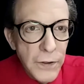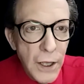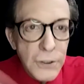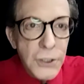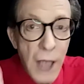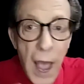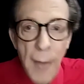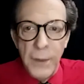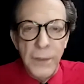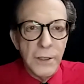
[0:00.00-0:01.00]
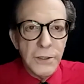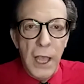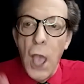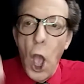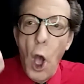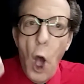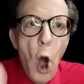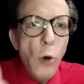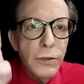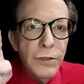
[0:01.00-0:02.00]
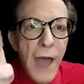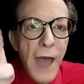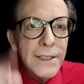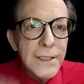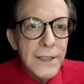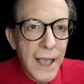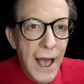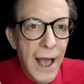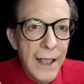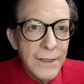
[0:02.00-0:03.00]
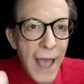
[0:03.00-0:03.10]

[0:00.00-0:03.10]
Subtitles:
And they'll stop and they'll say, "Oh, that's the guy.